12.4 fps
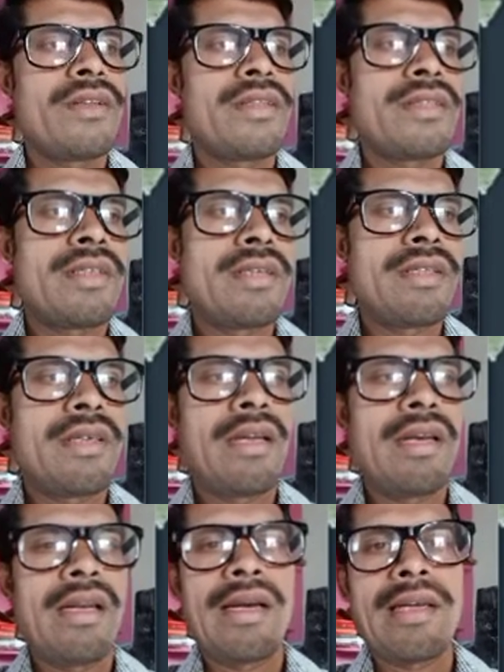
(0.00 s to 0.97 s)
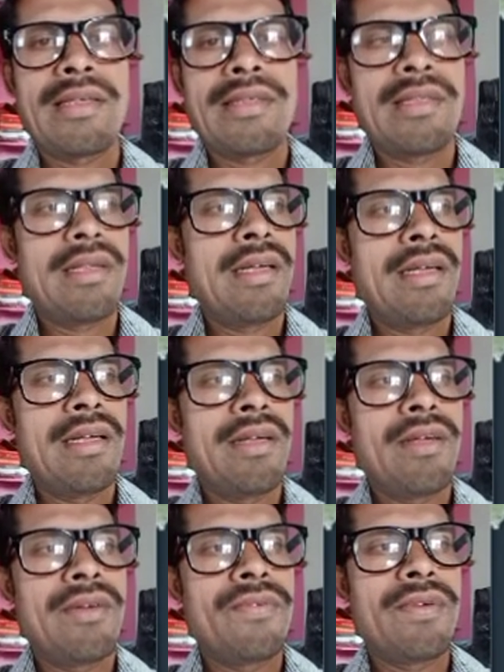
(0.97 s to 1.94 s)
This is let us
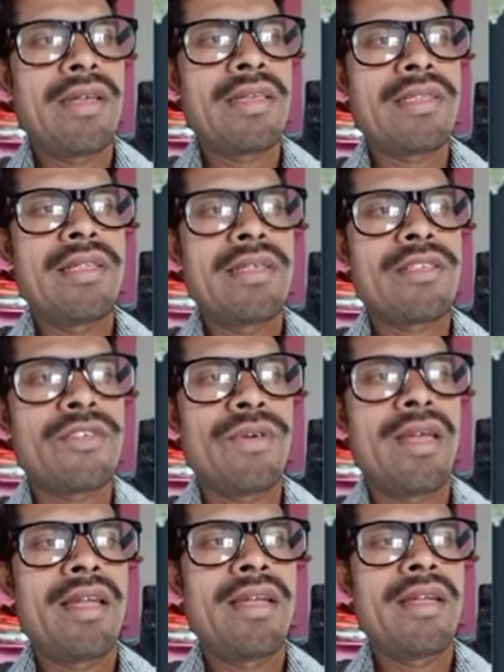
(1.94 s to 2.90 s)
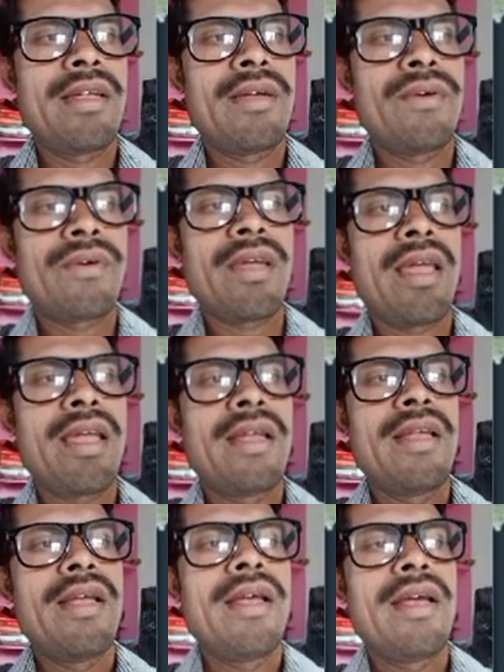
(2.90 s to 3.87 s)
finish this today. Okay,
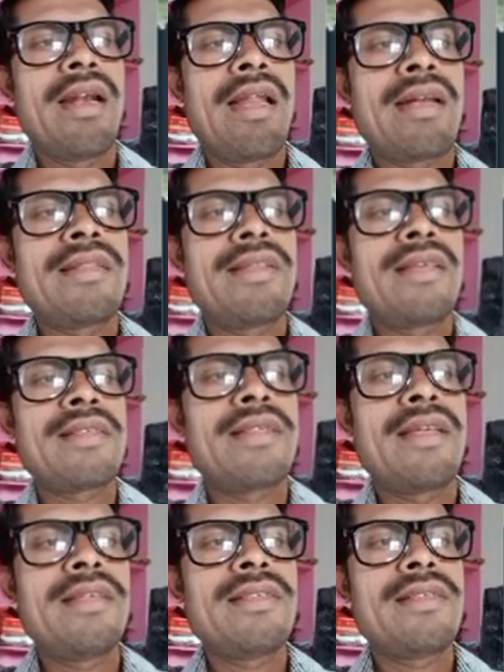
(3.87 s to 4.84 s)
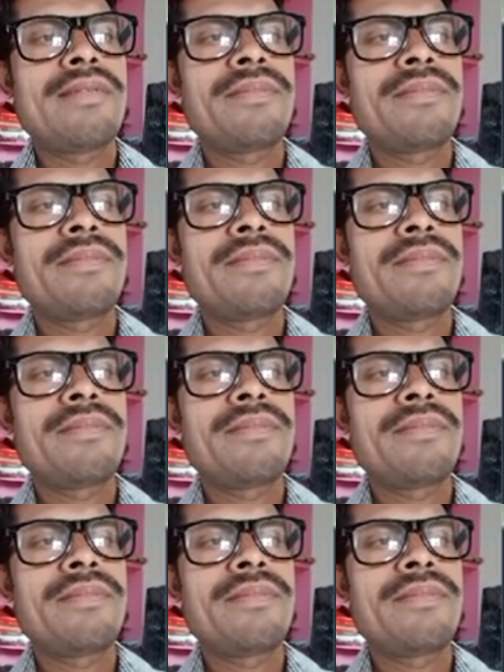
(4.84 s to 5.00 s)
learn these things